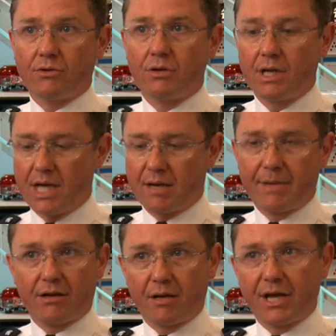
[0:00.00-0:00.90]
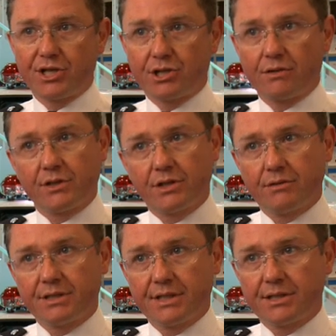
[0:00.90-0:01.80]
or an amalgamation of the
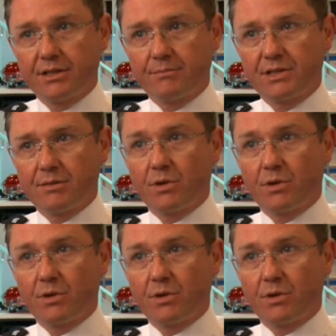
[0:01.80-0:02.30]
two systems,